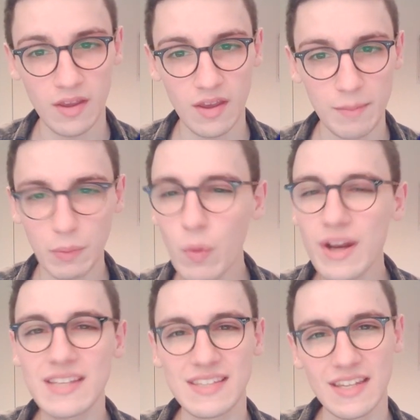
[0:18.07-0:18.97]
But what
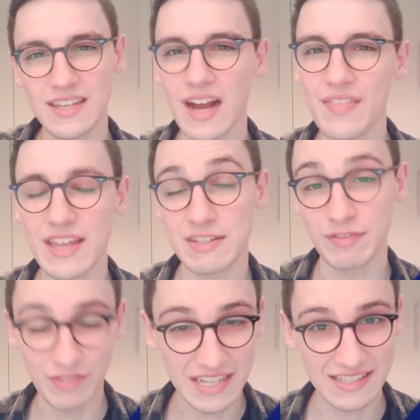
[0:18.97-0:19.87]
is the .NET
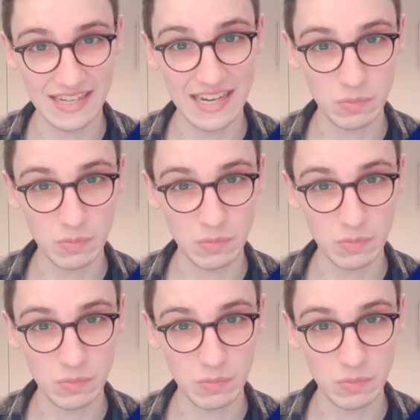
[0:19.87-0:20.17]
vState?